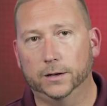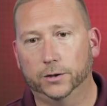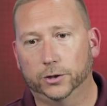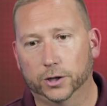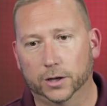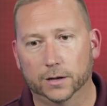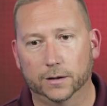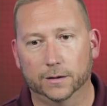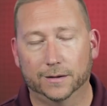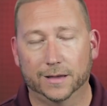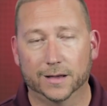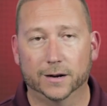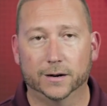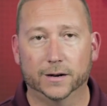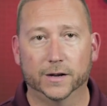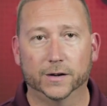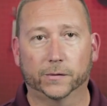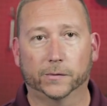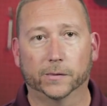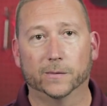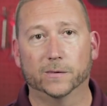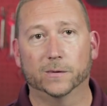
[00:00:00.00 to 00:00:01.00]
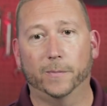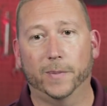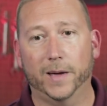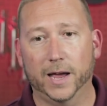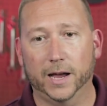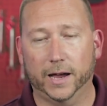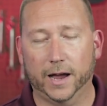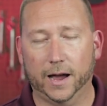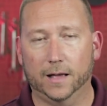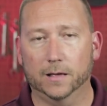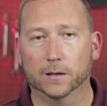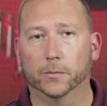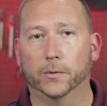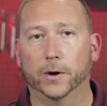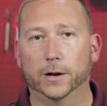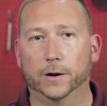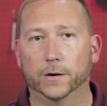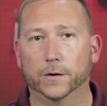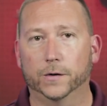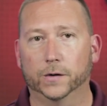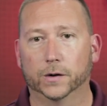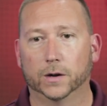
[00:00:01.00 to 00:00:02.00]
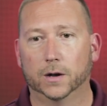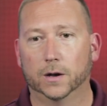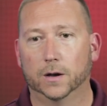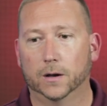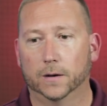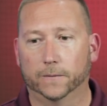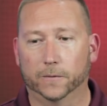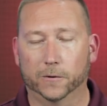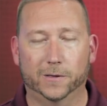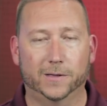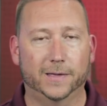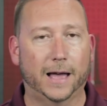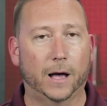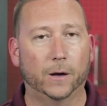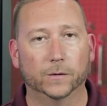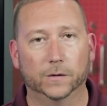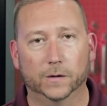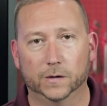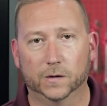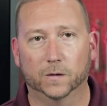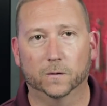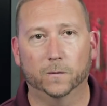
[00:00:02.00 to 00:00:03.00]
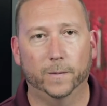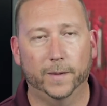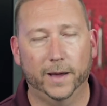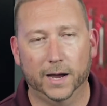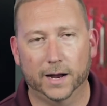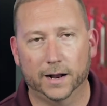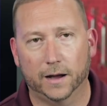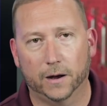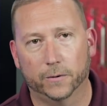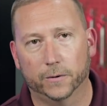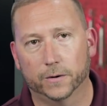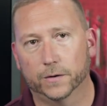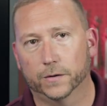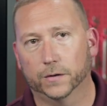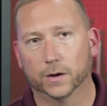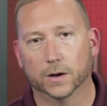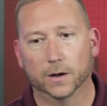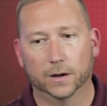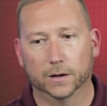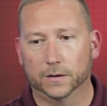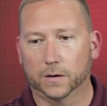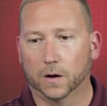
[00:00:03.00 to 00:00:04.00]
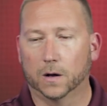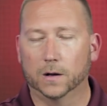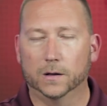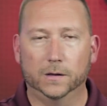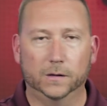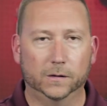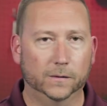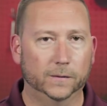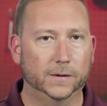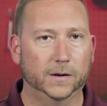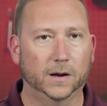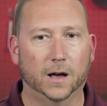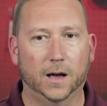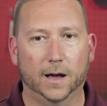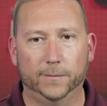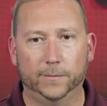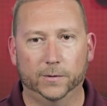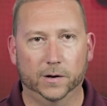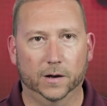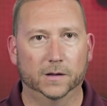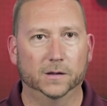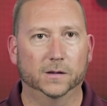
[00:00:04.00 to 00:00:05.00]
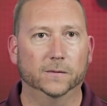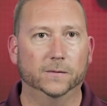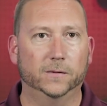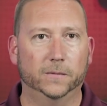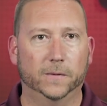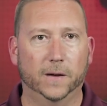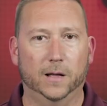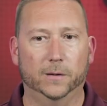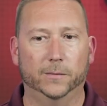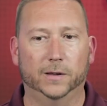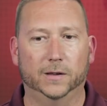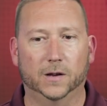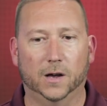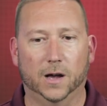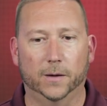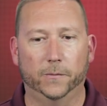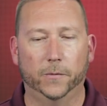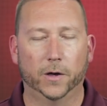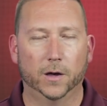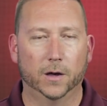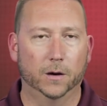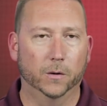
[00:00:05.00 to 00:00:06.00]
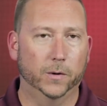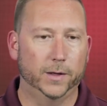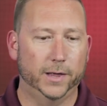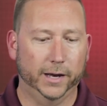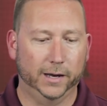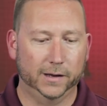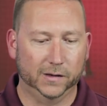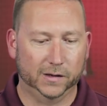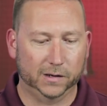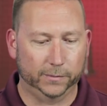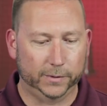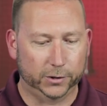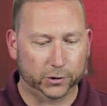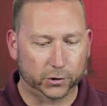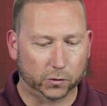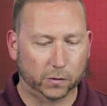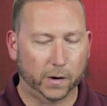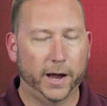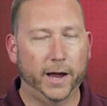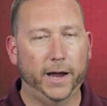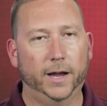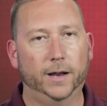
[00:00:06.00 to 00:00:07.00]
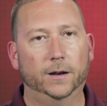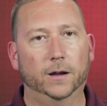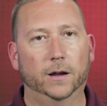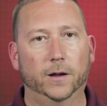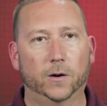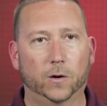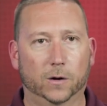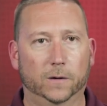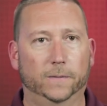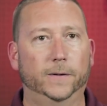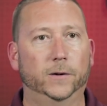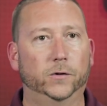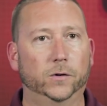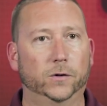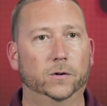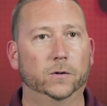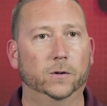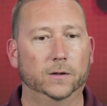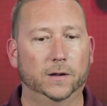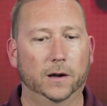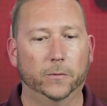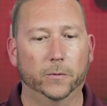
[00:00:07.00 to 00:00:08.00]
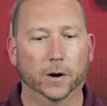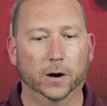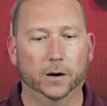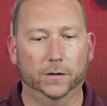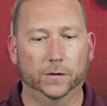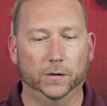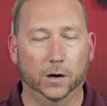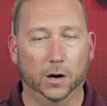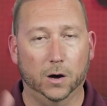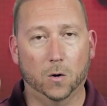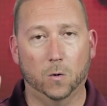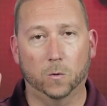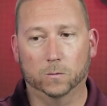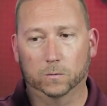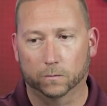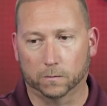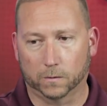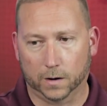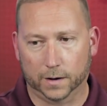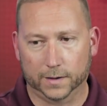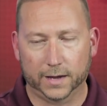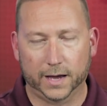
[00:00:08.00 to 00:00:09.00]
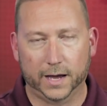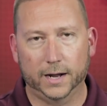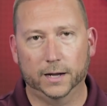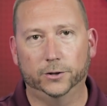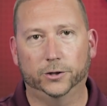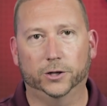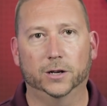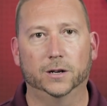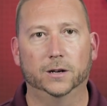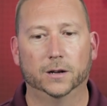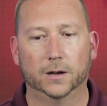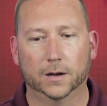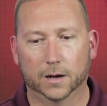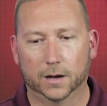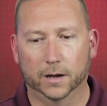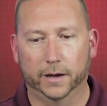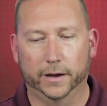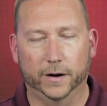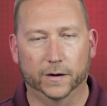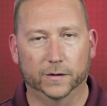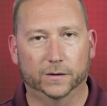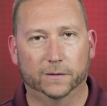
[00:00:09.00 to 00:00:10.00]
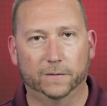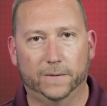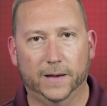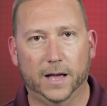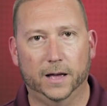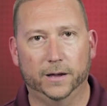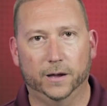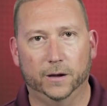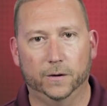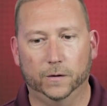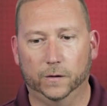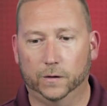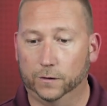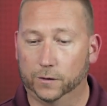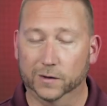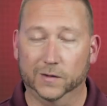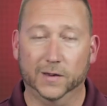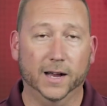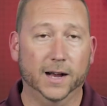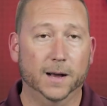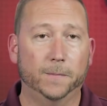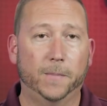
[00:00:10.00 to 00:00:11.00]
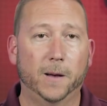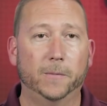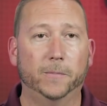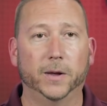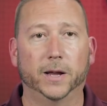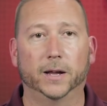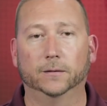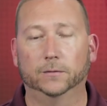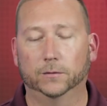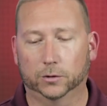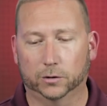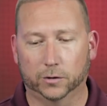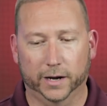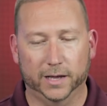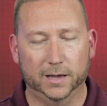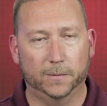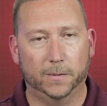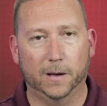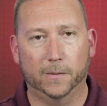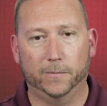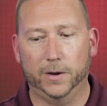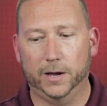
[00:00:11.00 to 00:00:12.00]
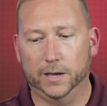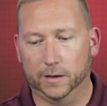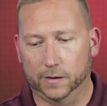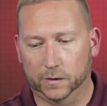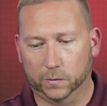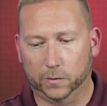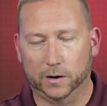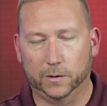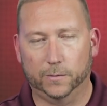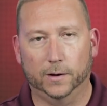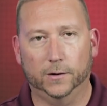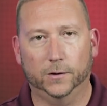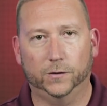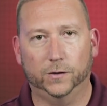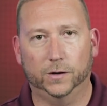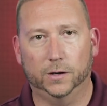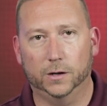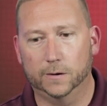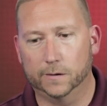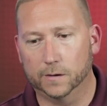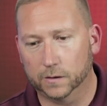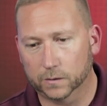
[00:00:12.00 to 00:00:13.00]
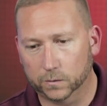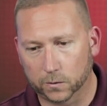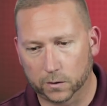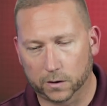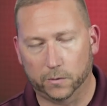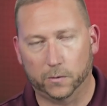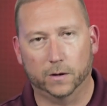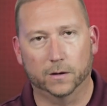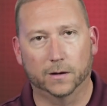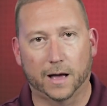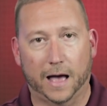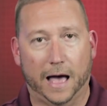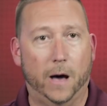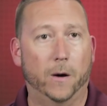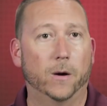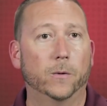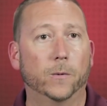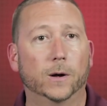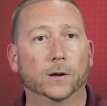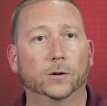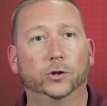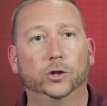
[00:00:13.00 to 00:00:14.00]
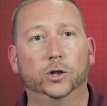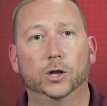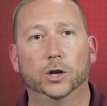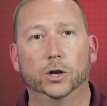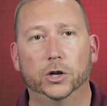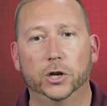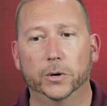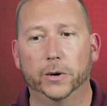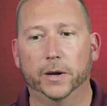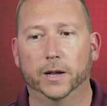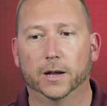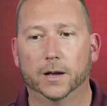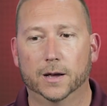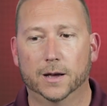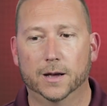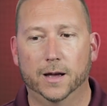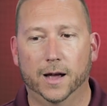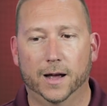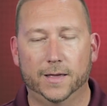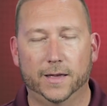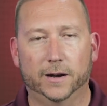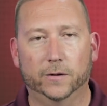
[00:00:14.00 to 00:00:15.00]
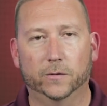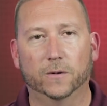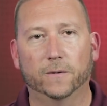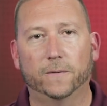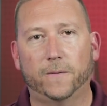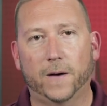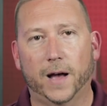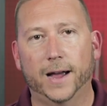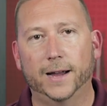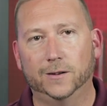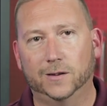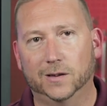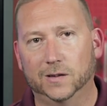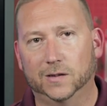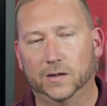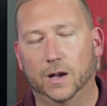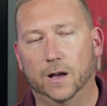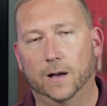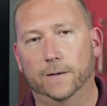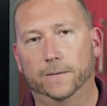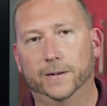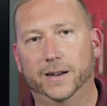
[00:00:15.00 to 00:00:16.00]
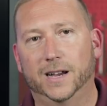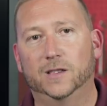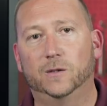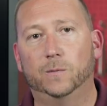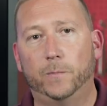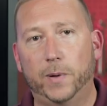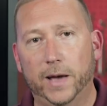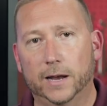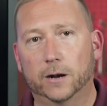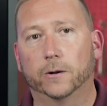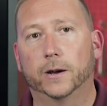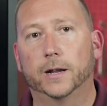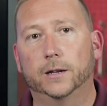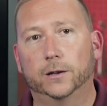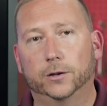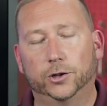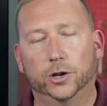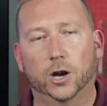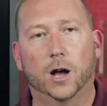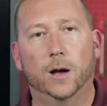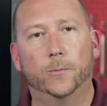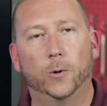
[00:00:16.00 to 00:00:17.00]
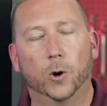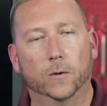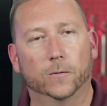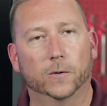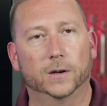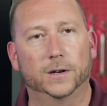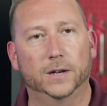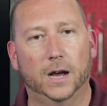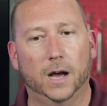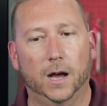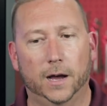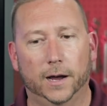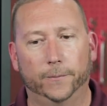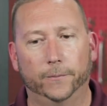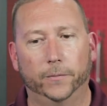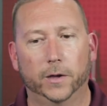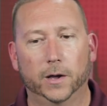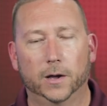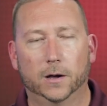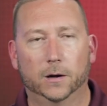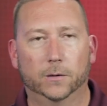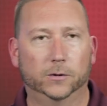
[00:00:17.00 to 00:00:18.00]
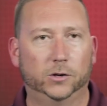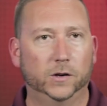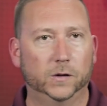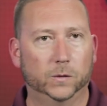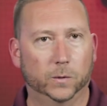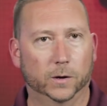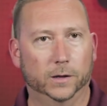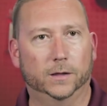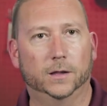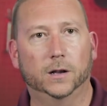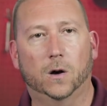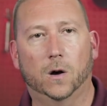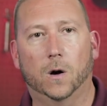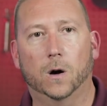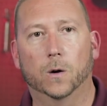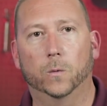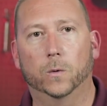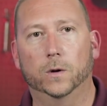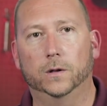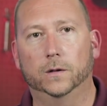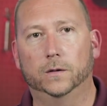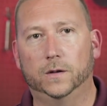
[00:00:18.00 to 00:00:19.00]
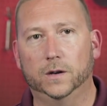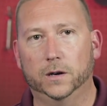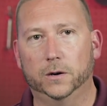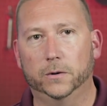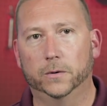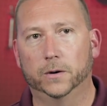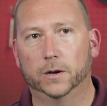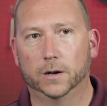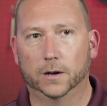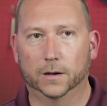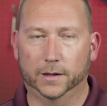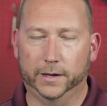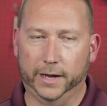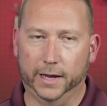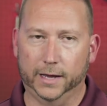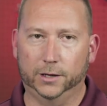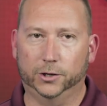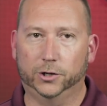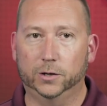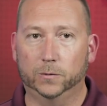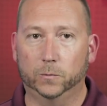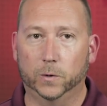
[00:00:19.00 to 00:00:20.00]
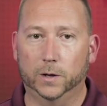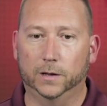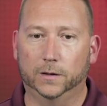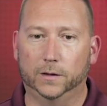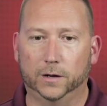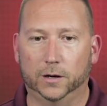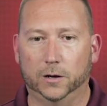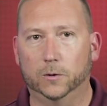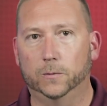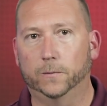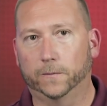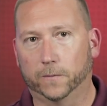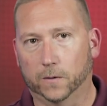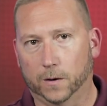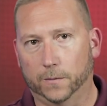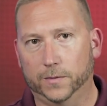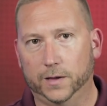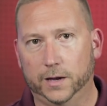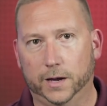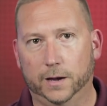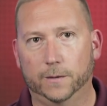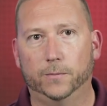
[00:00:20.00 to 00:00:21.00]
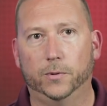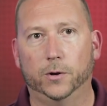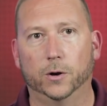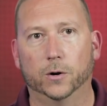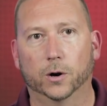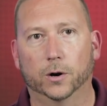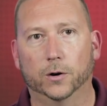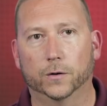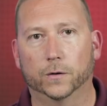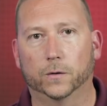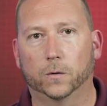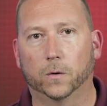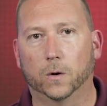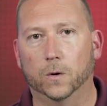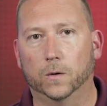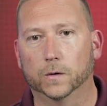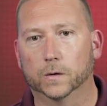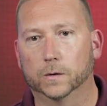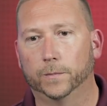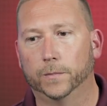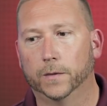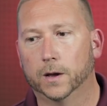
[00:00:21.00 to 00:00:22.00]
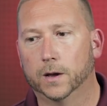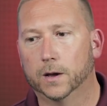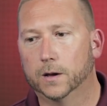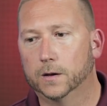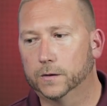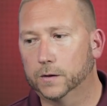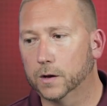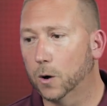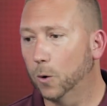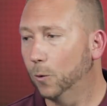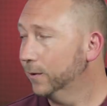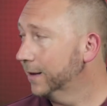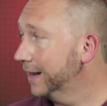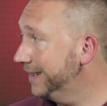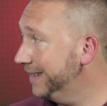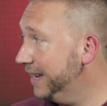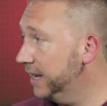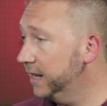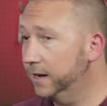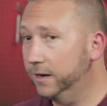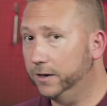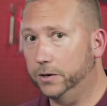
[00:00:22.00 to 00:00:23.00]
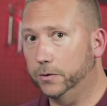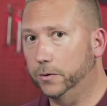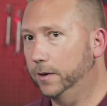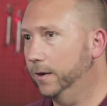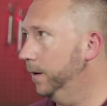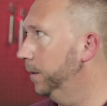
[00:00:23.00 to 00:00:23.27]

engine than it is for them to pay calibrators for thousands of man hours, tons of time, tons of development time, when they can simply train an artificial neural network to go run that engine. Here's the values, just like a puppy. Train the puppy, this is what I want you to do, this is what I how I want you to do it, and then it refines itself and gets better at its job over time, which is what the car will do, the engine will do from the computer controls. So let's get into a